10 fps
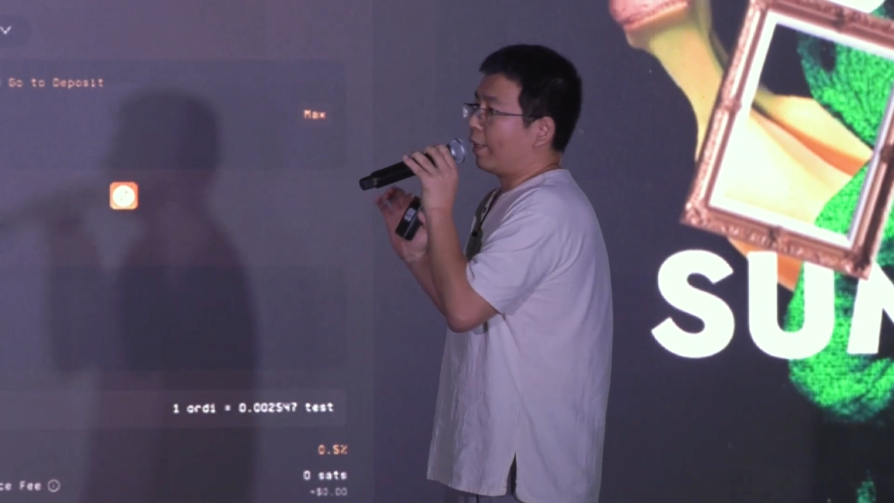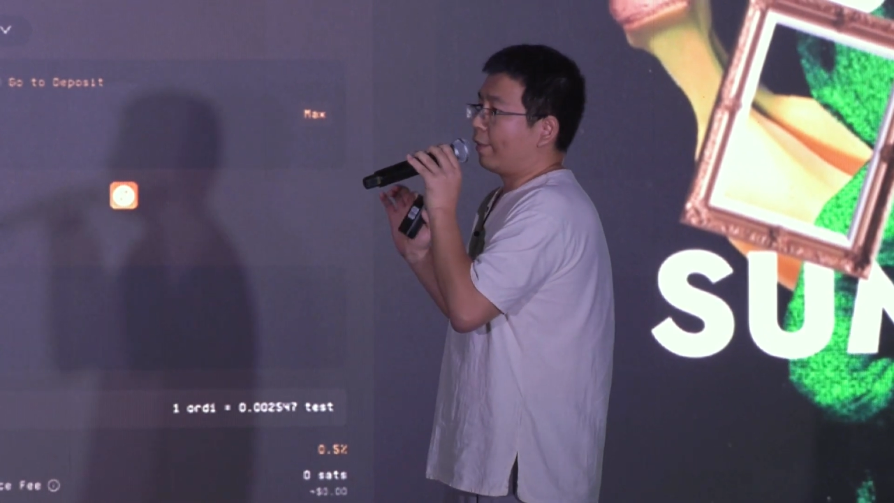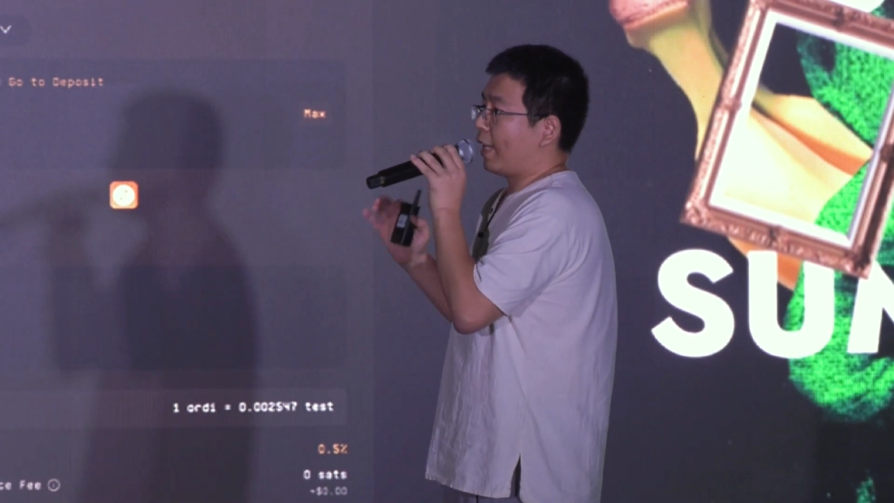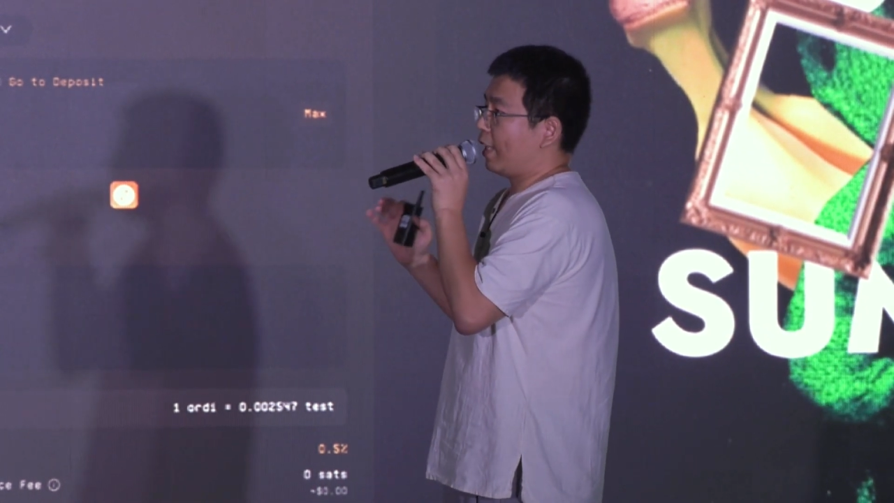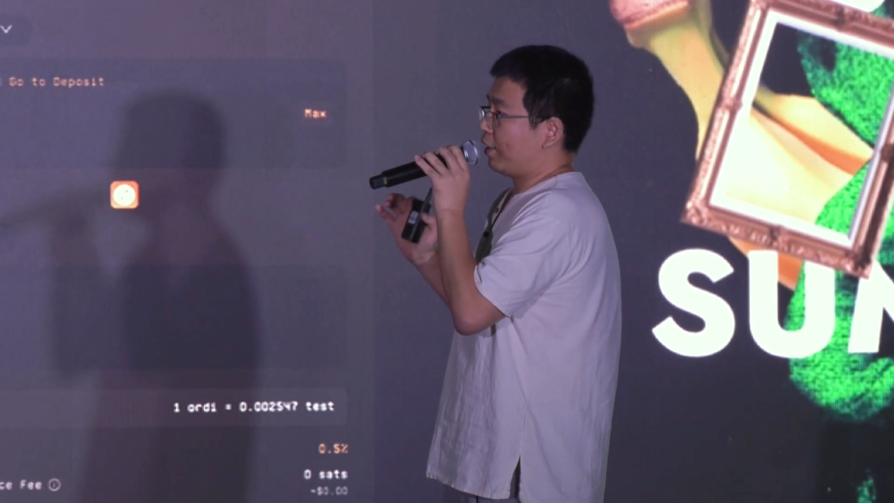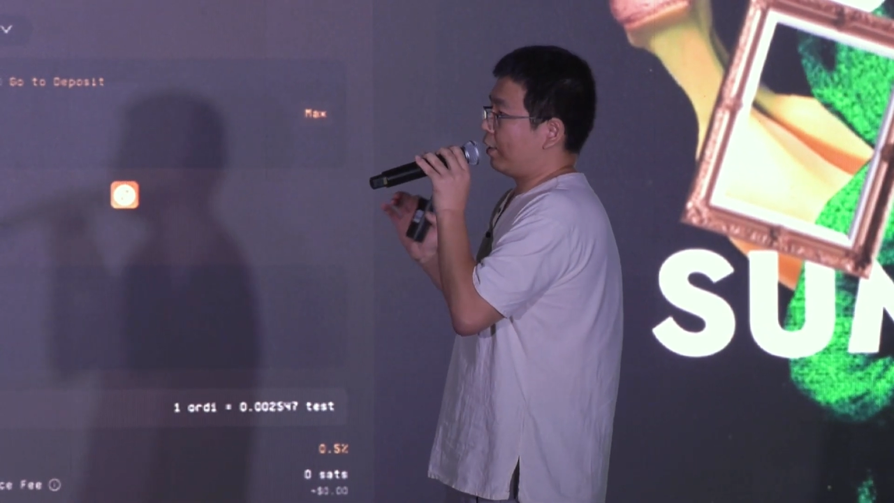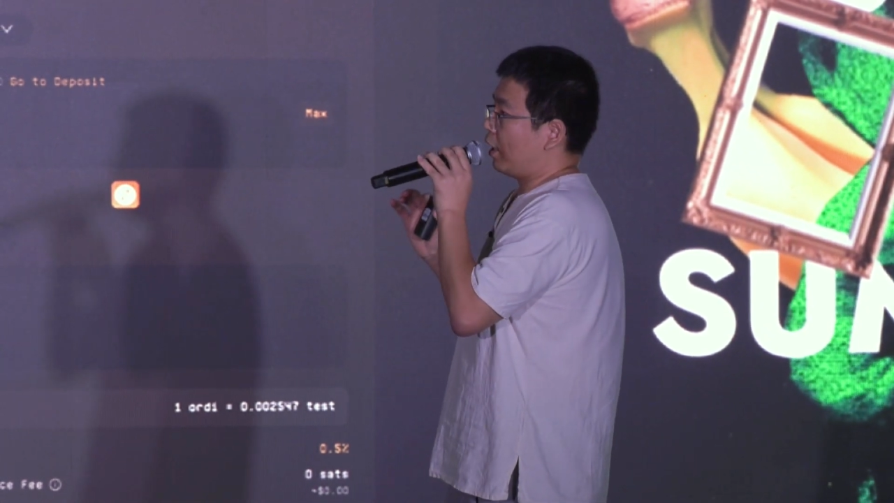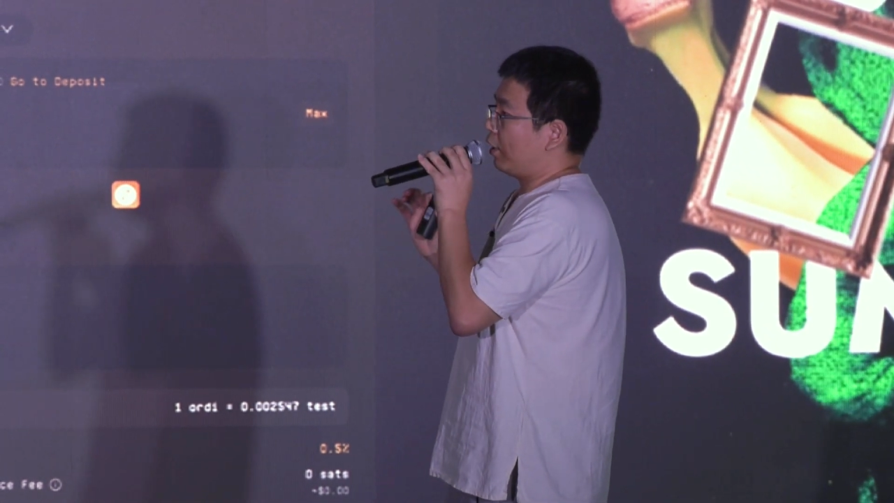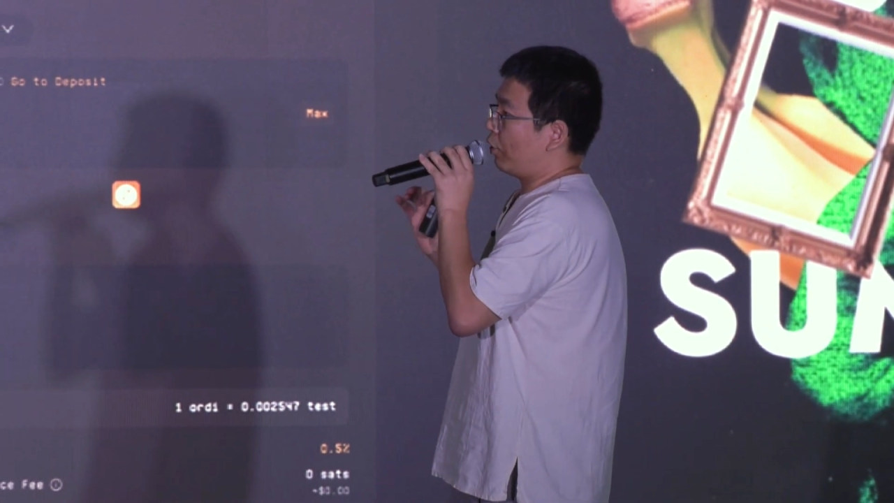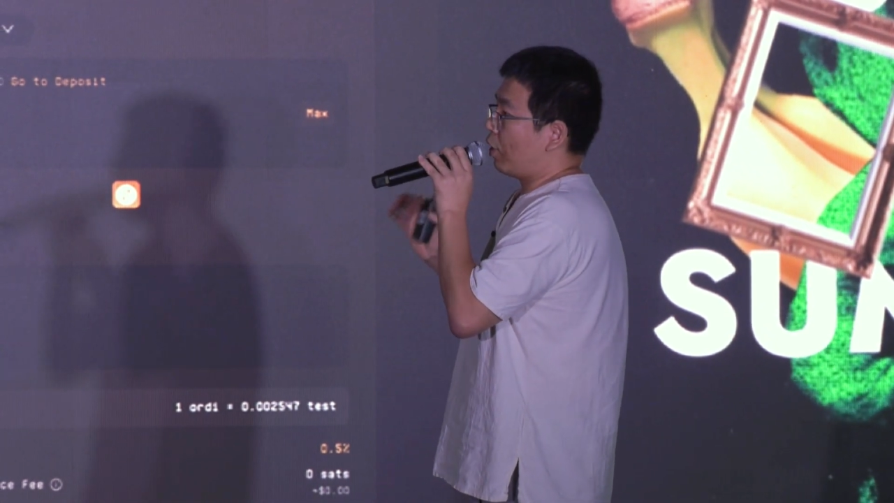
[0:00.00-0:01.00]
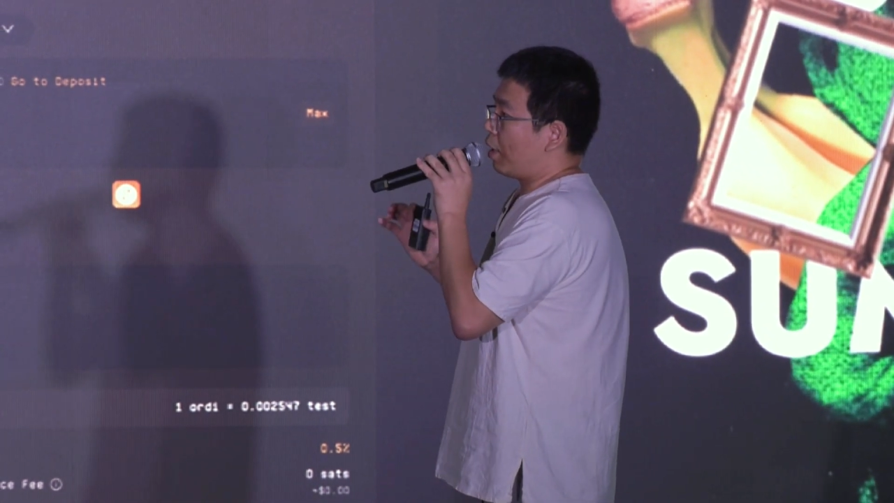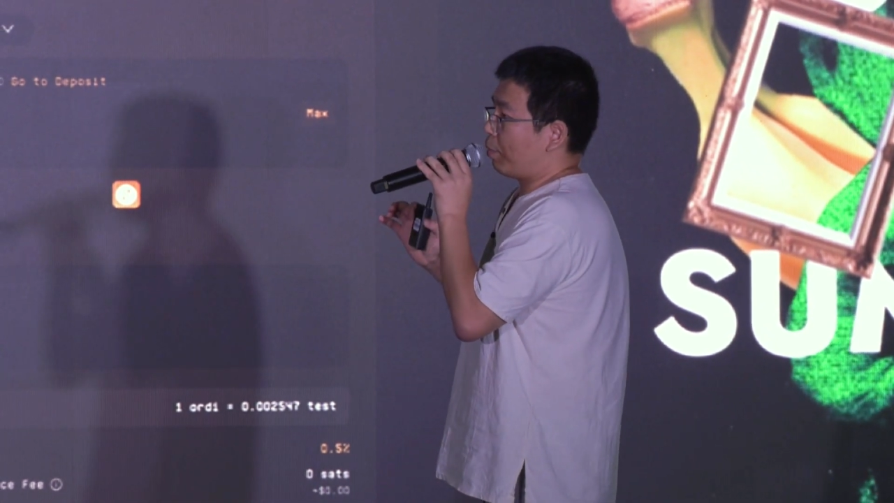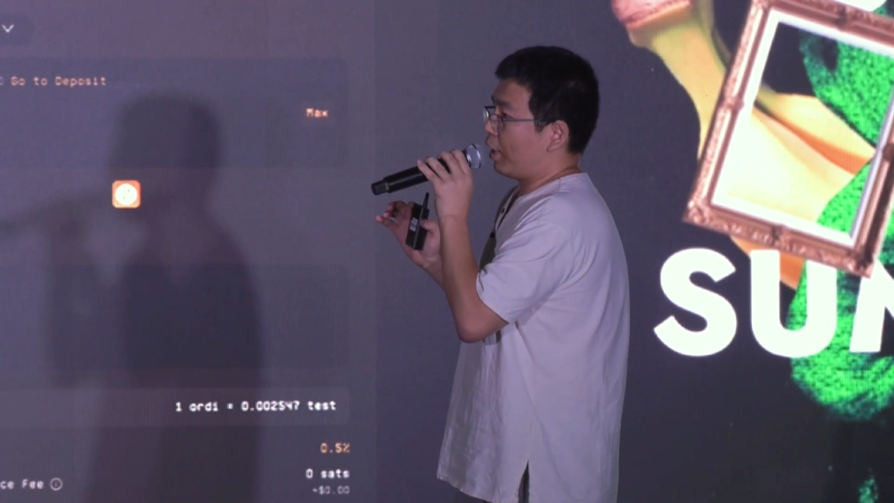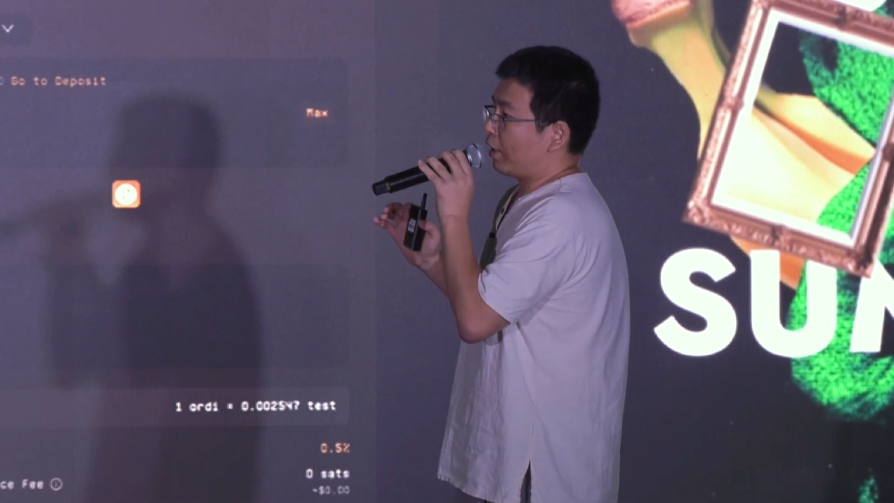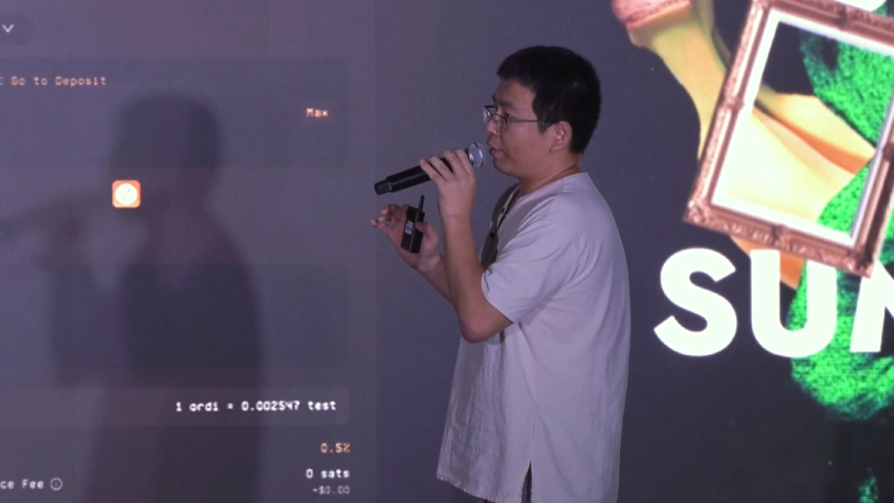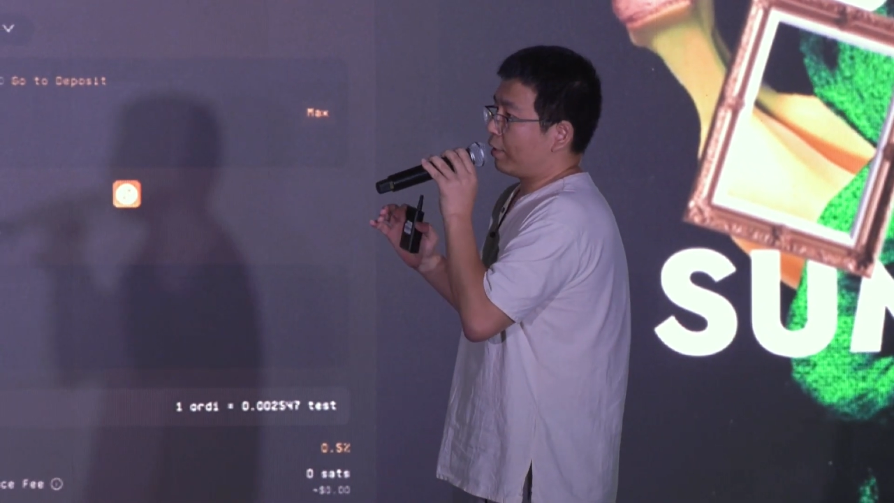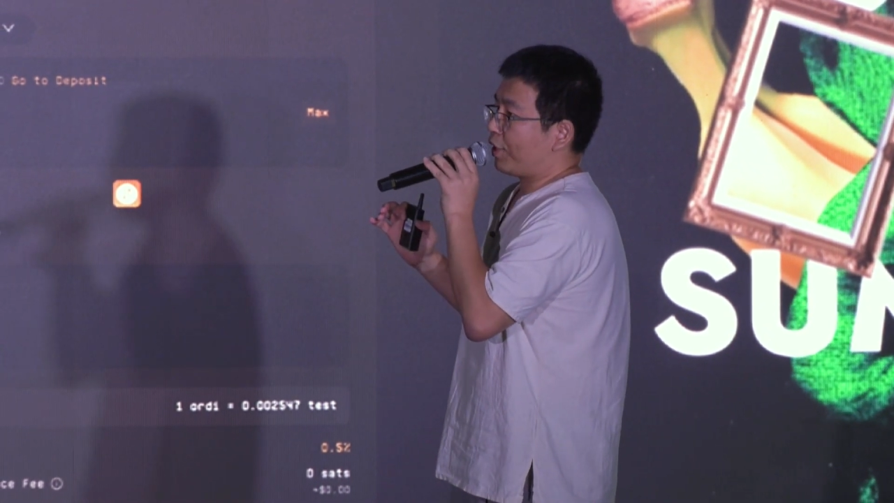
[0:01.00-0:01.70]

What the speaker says: that the roll-up is